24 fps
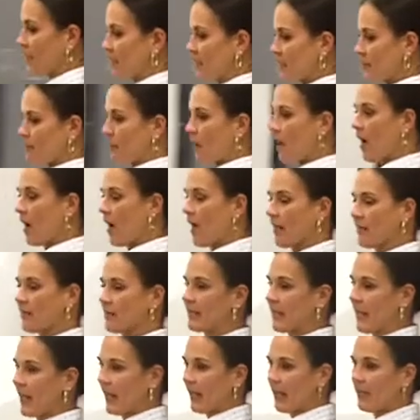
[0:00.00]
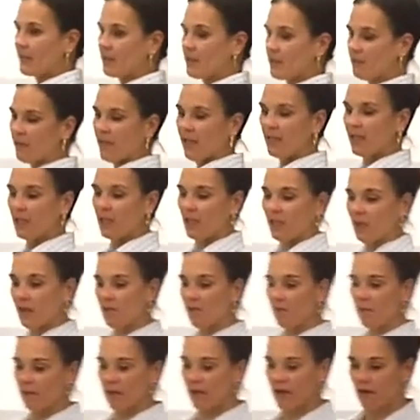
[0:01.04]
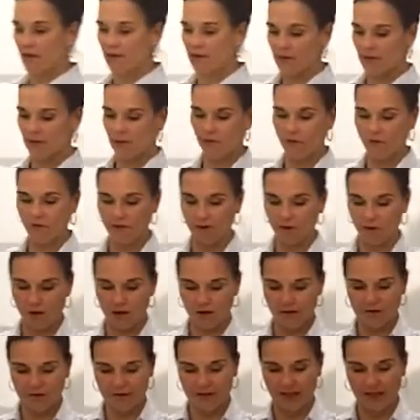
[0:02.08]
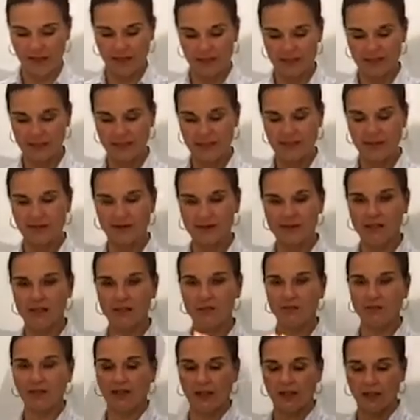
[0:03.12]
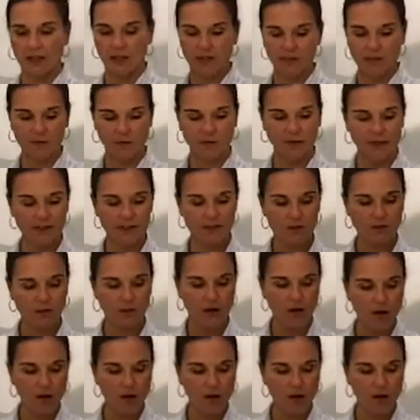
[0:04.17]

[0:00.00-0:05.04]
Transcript: the spots and to make a comparison overall for that TLC plate is what is